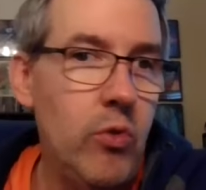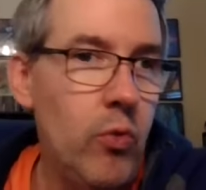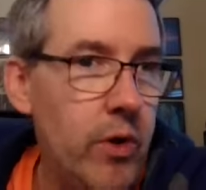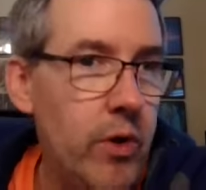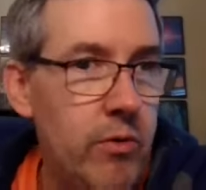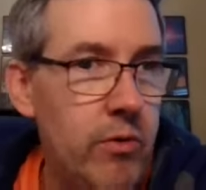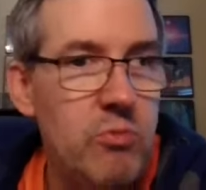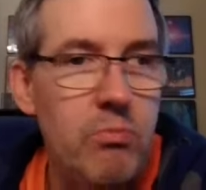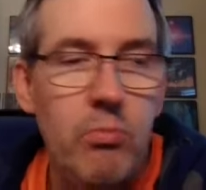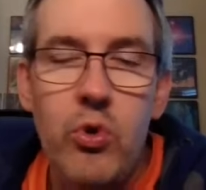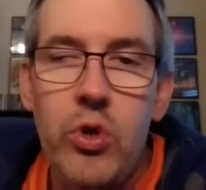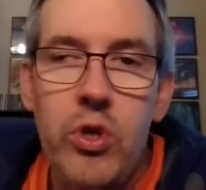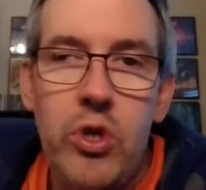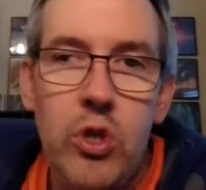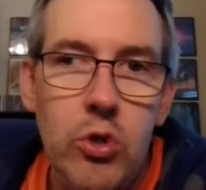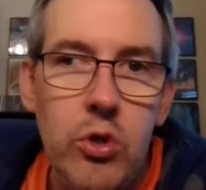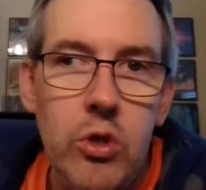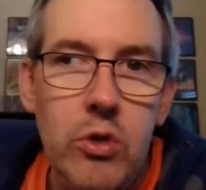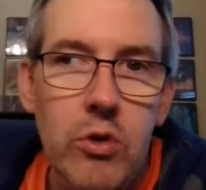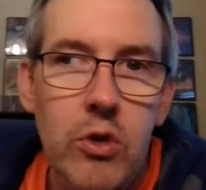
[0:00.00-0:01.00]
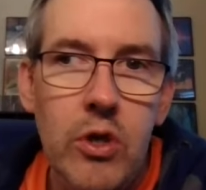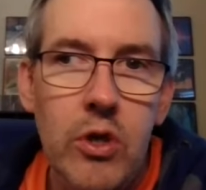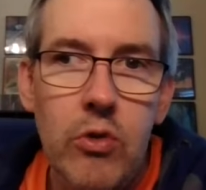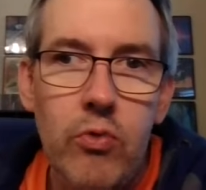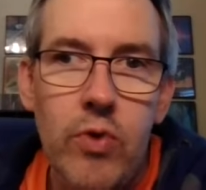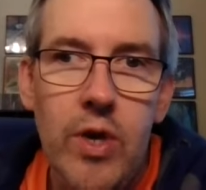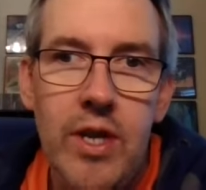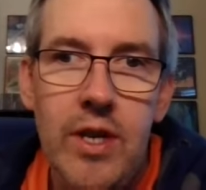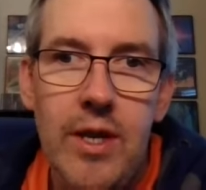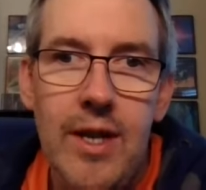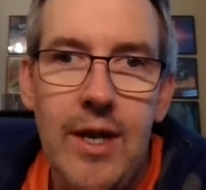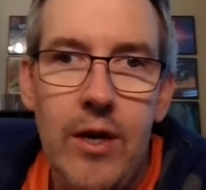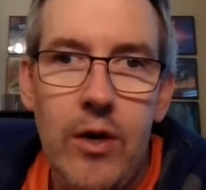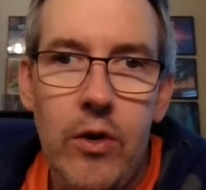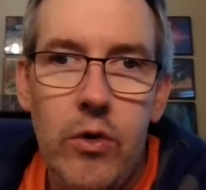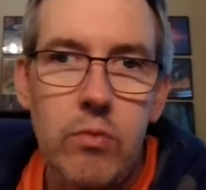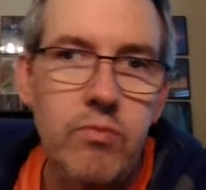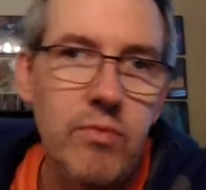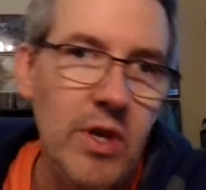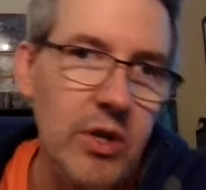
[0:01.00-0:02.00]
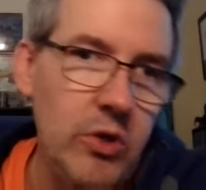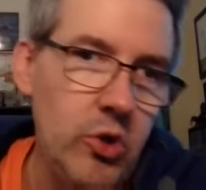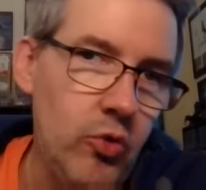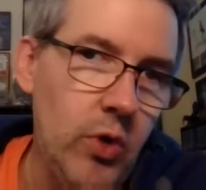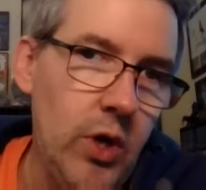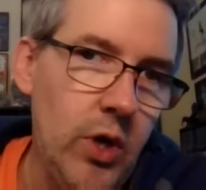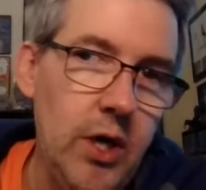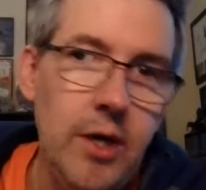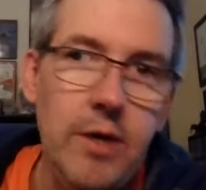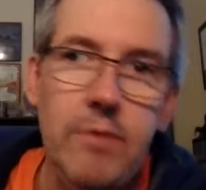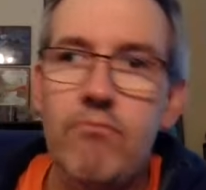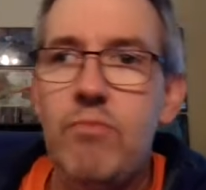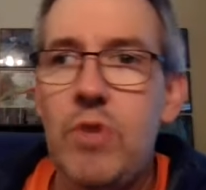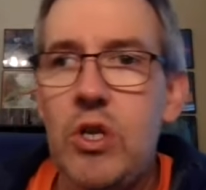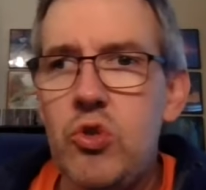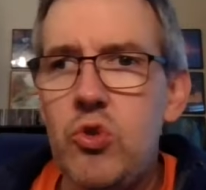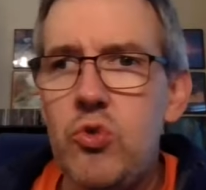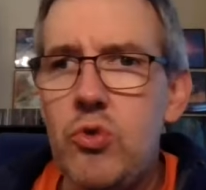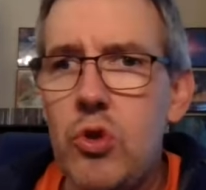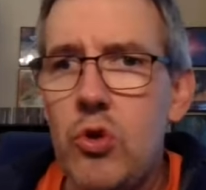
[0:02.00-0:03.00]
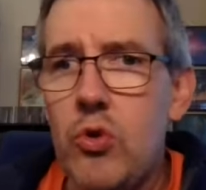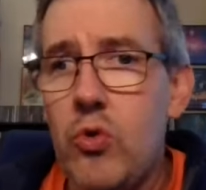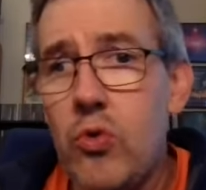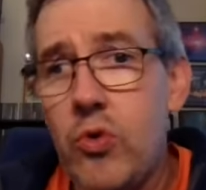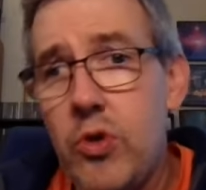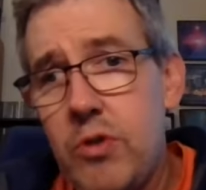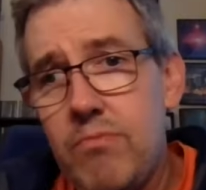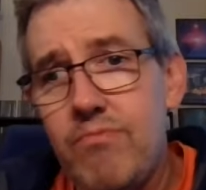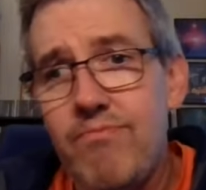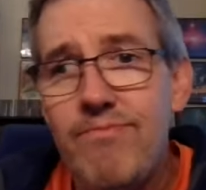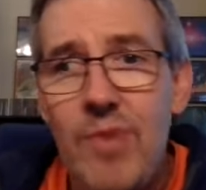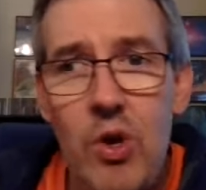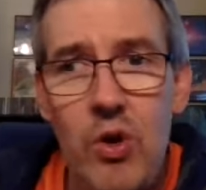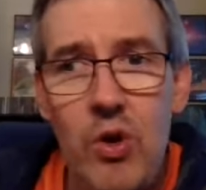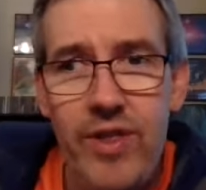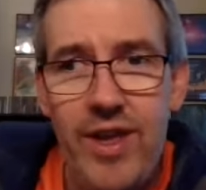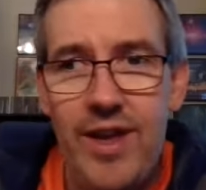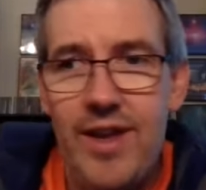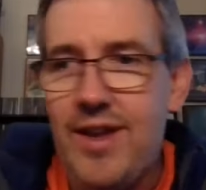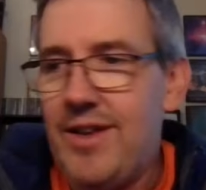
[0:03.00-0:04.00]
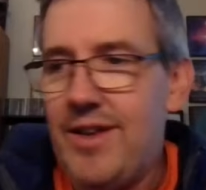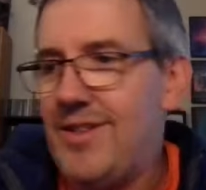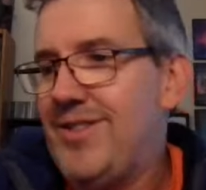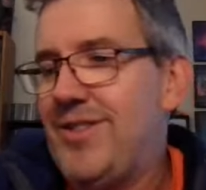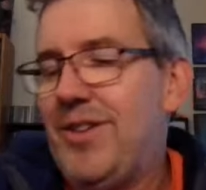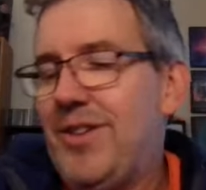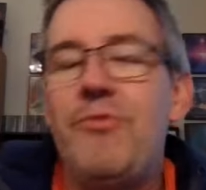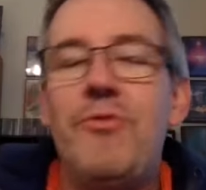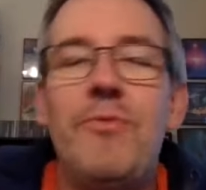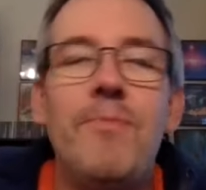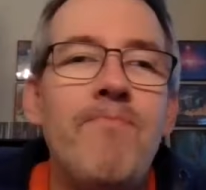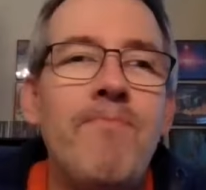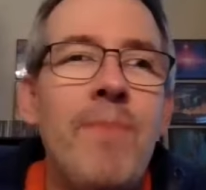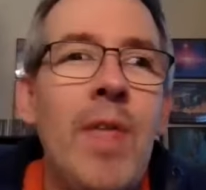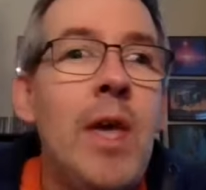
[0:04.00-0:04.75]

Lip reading: The weather's pretty good right now, not too hot, not too cold, and all that kind of stuff.